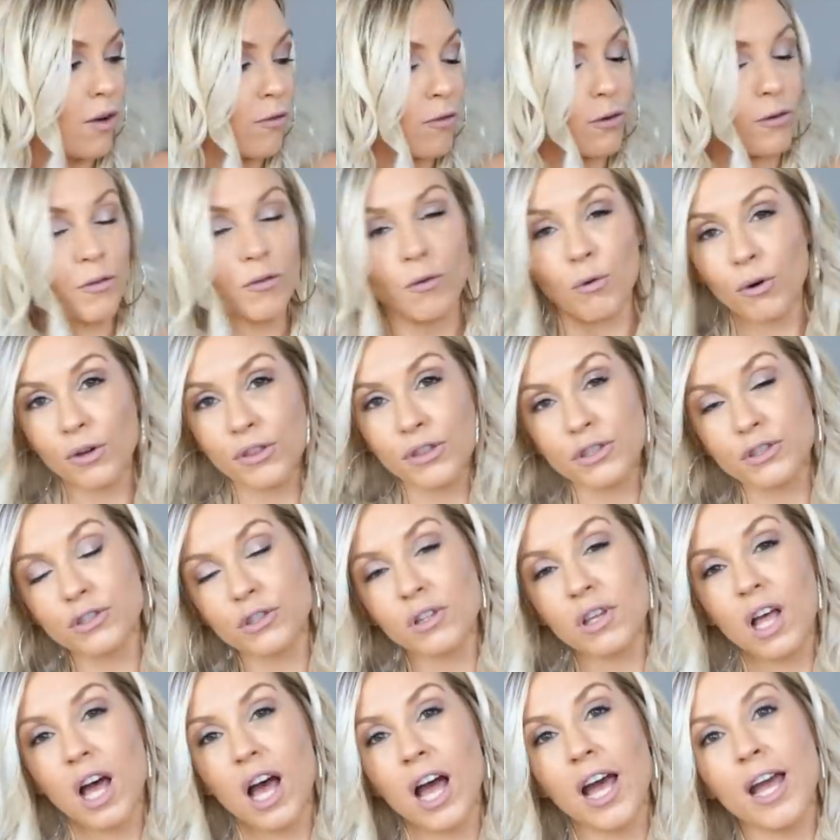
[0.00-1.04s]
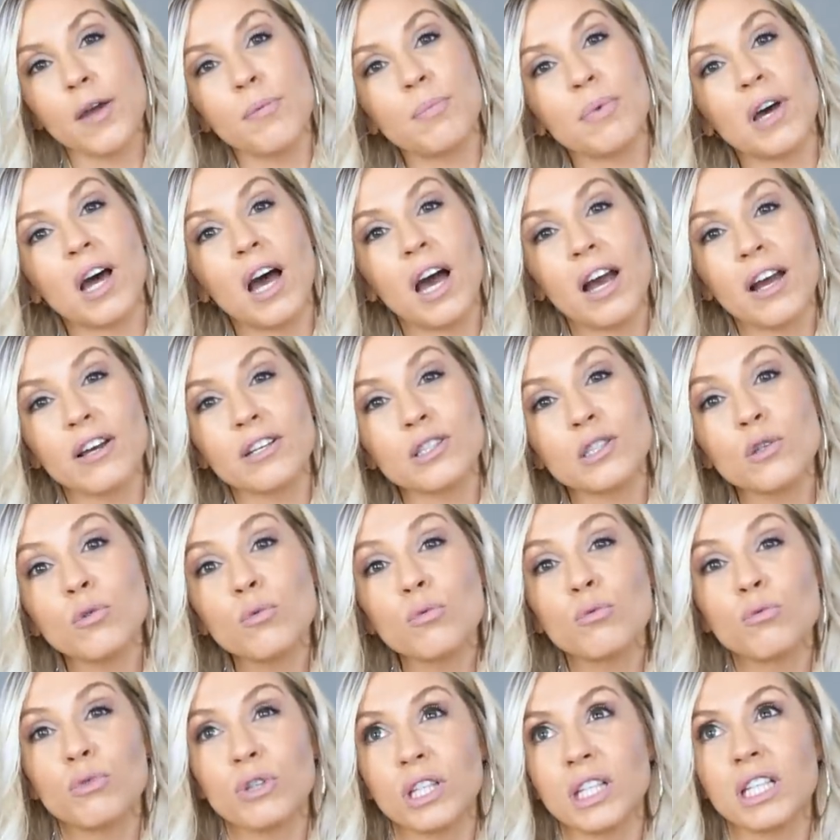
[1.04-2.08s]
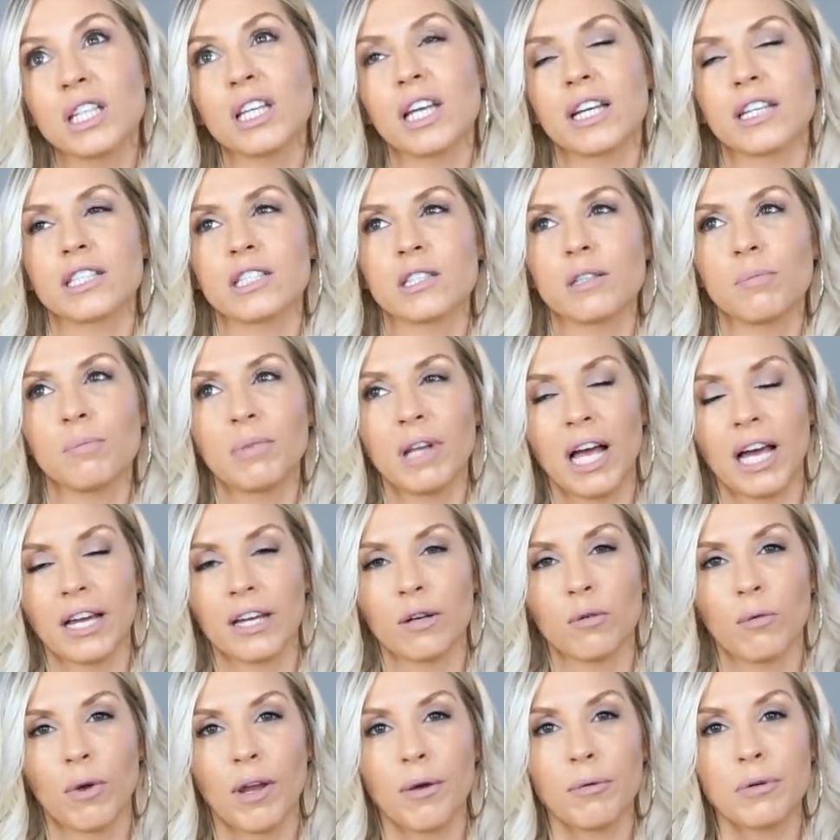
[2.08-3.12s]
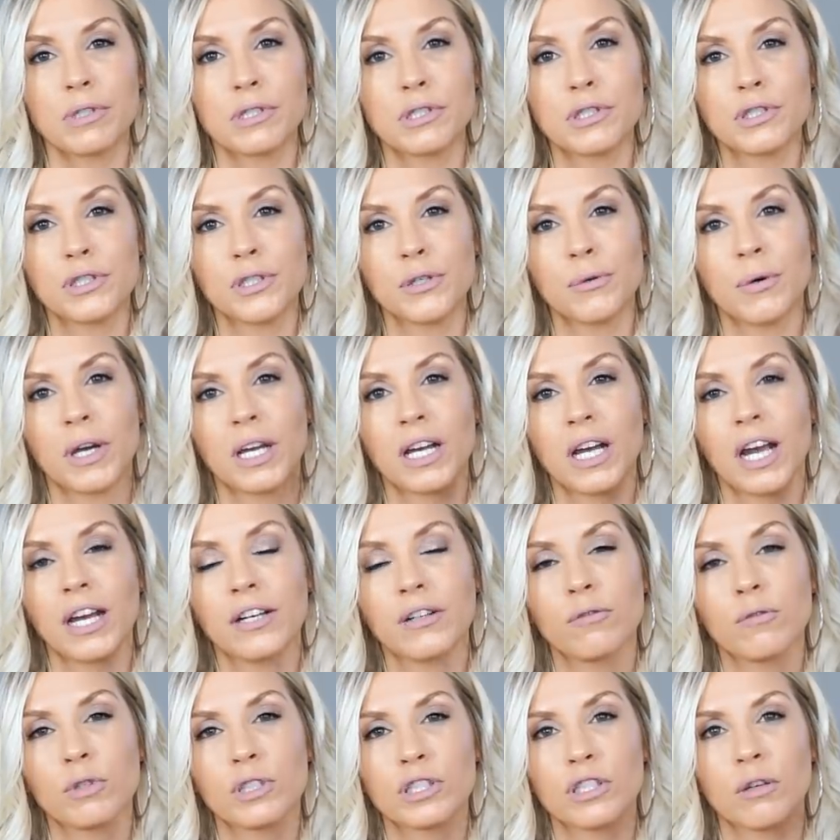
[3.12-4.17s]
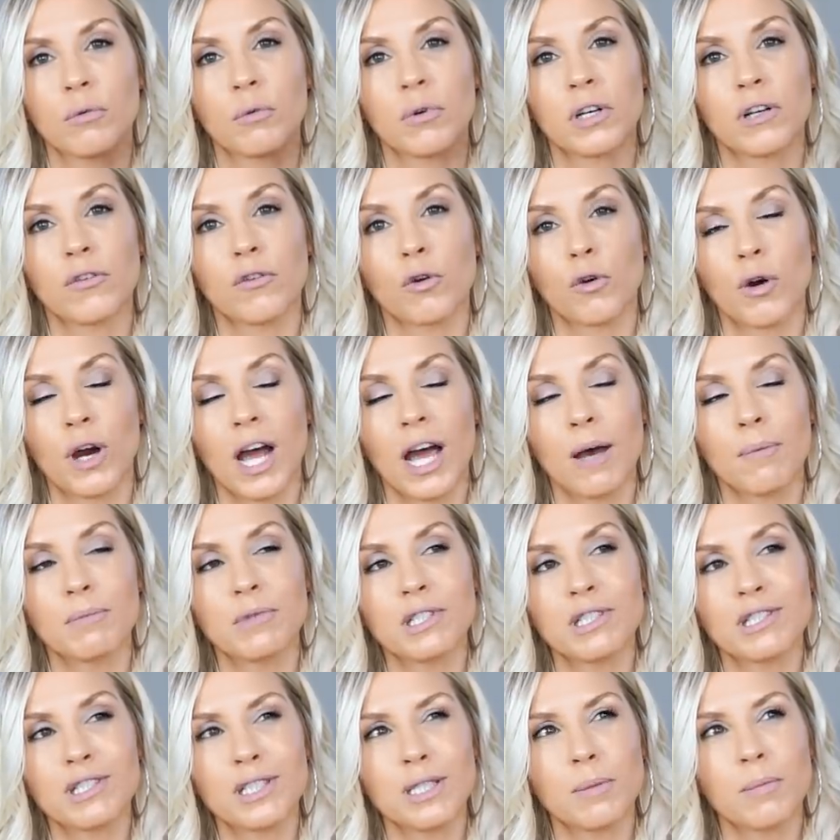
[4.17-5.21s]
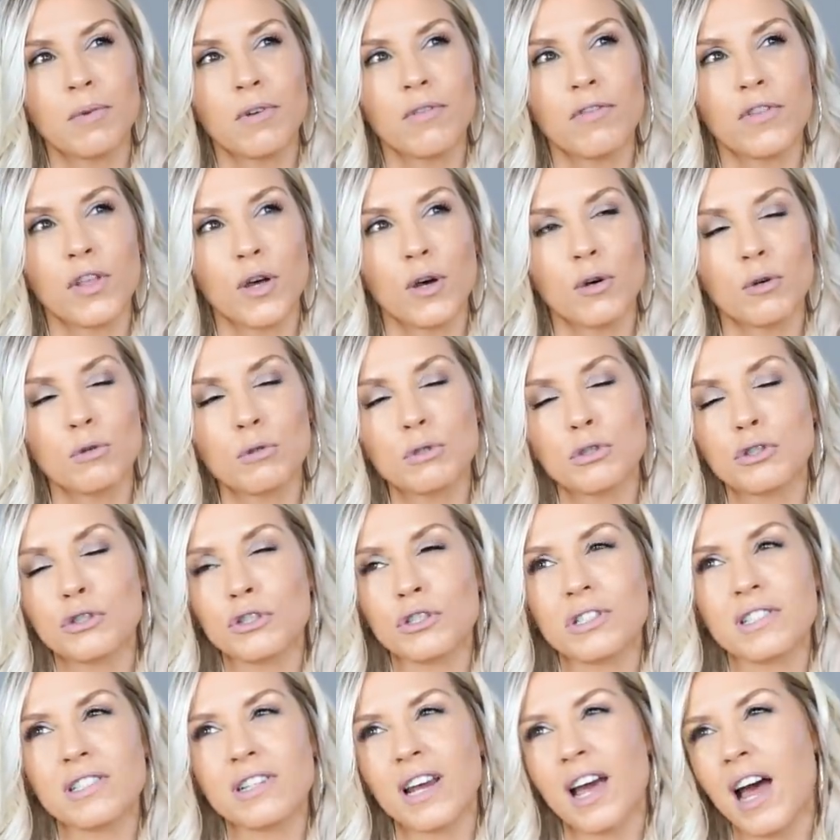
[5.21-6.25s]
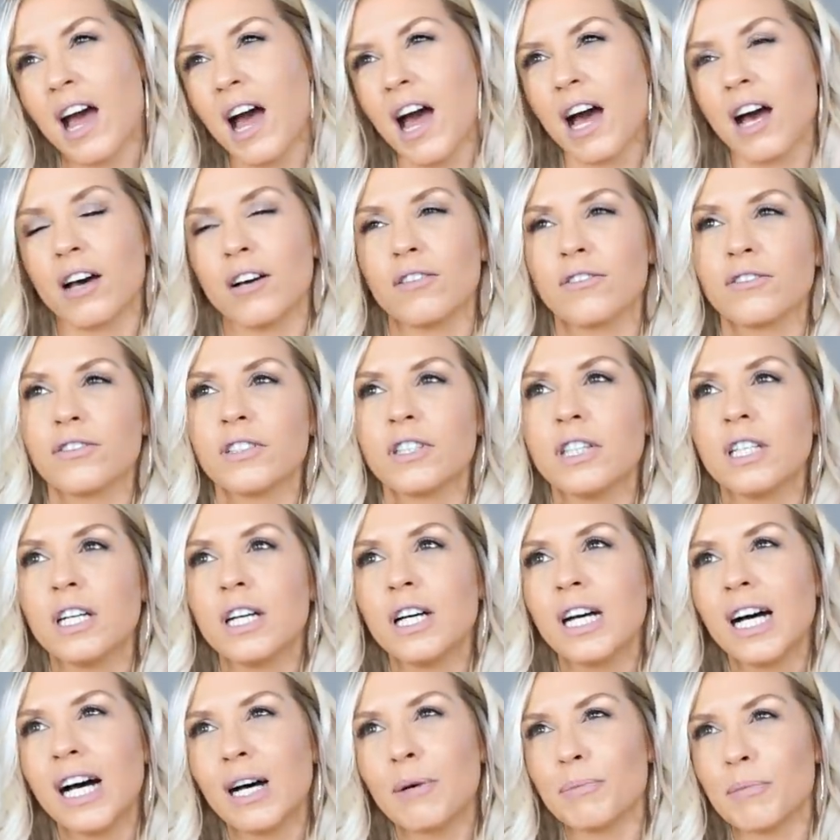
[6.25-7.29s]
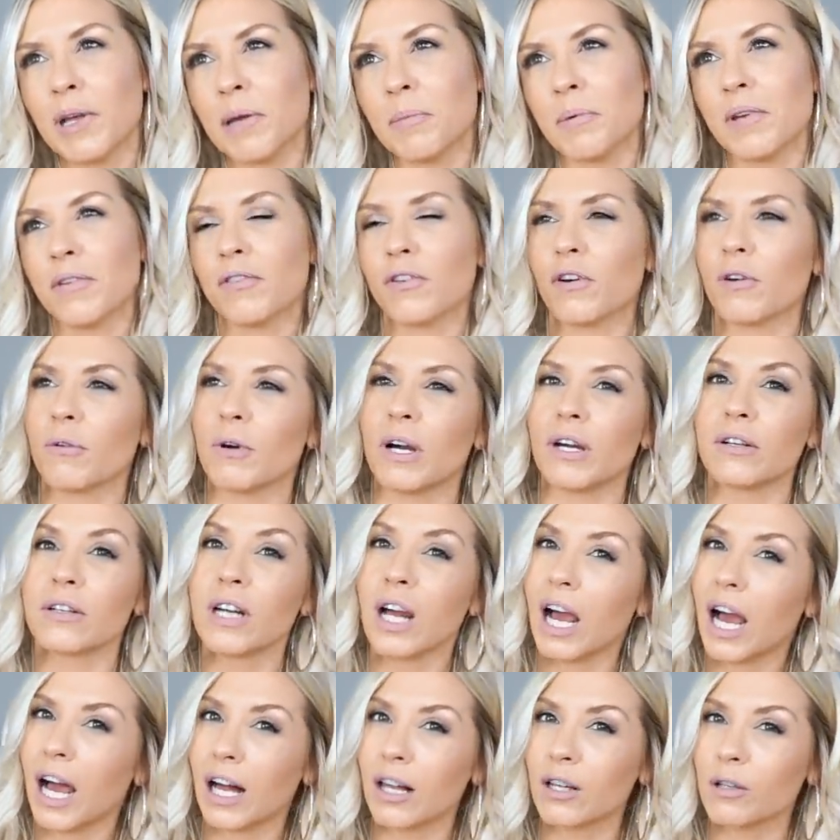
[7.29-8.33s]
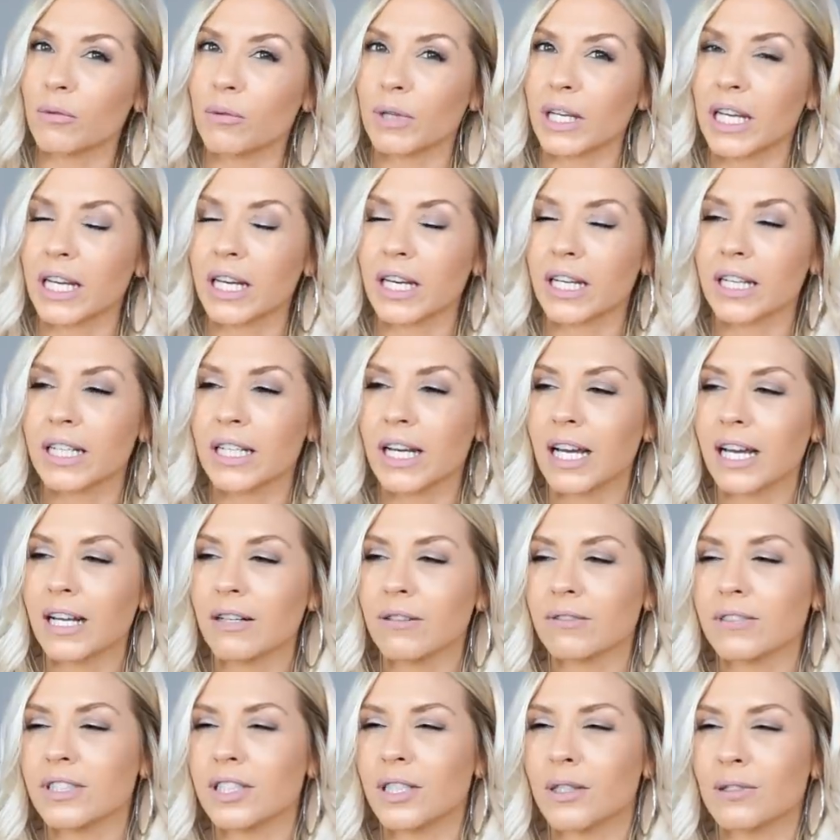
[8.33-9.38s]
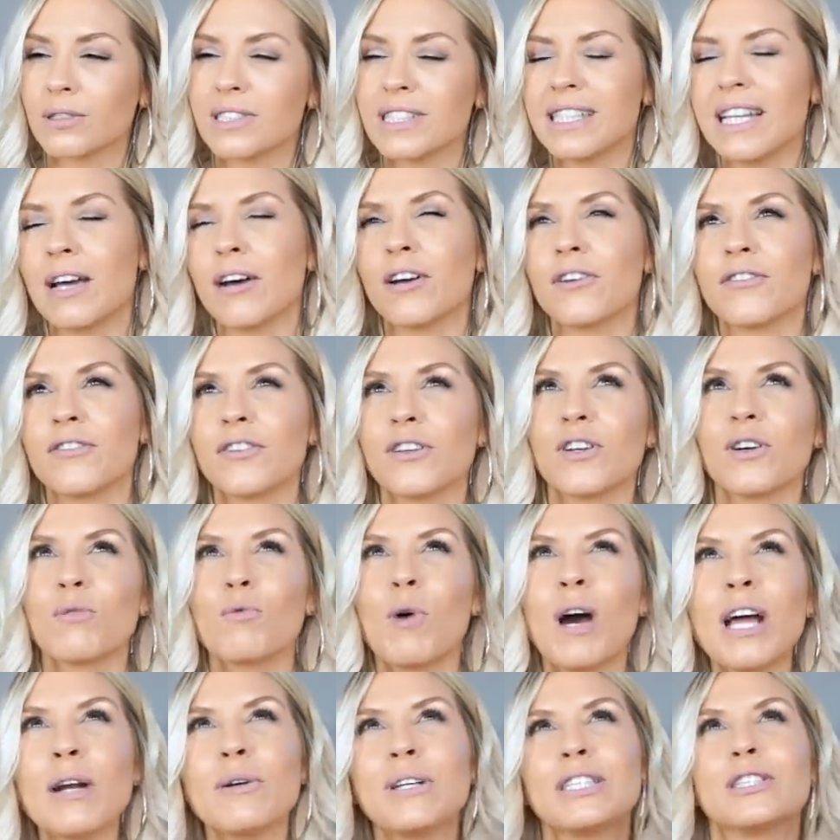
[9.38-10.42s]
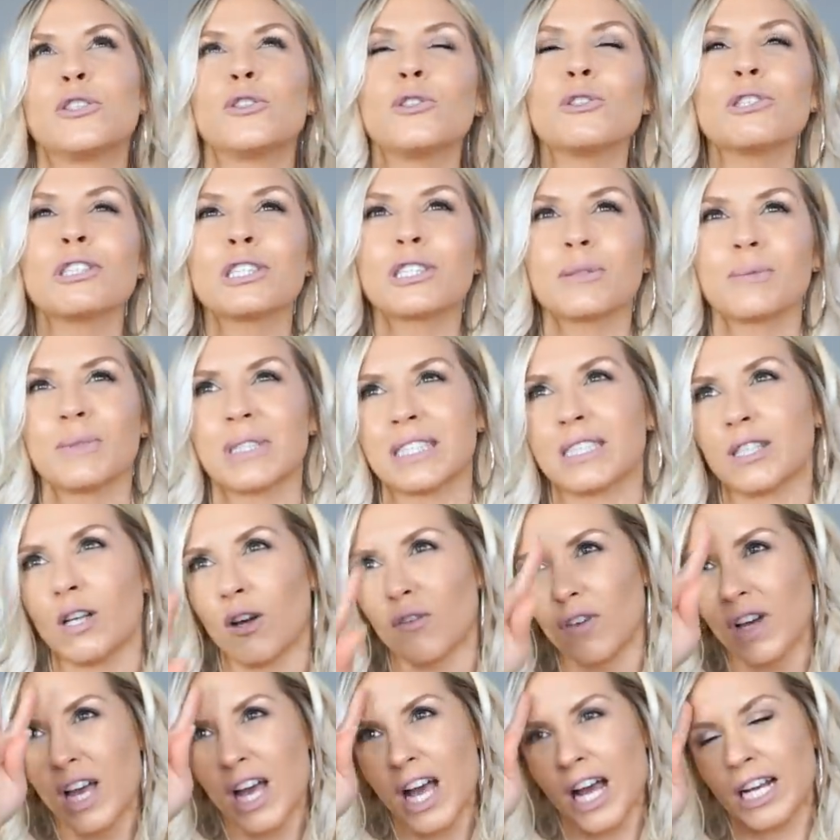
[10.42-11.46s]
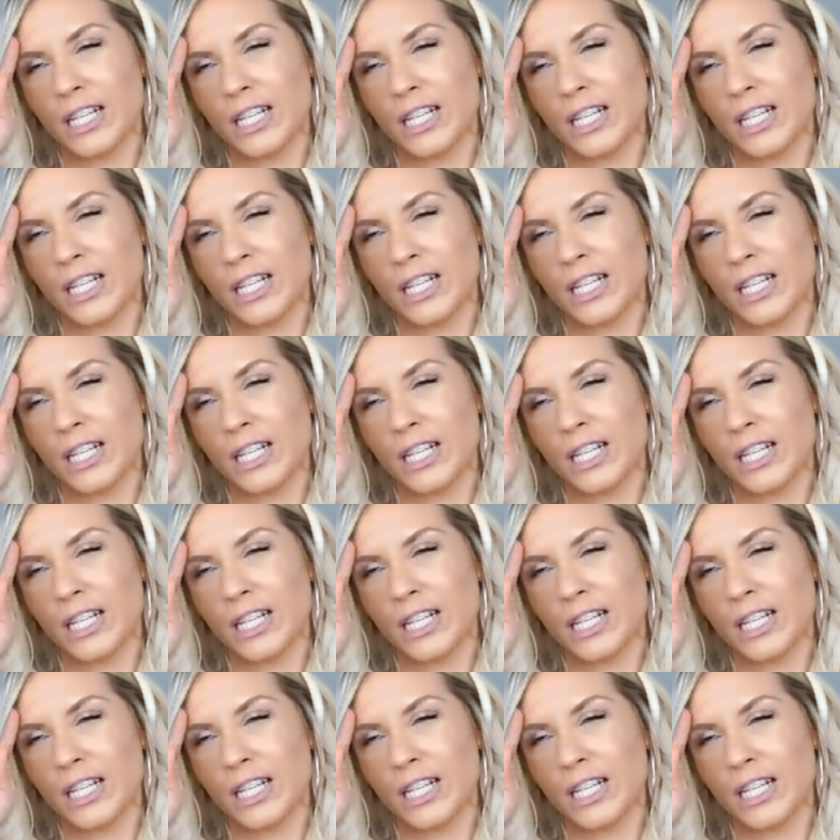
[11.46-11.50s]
for 4th of July, but I also really liked the black and white ones too. I kind of wish I would have grabbed some of those just to have maybe for around Halloween. I don't know. Now I feel, why do I do this to myself?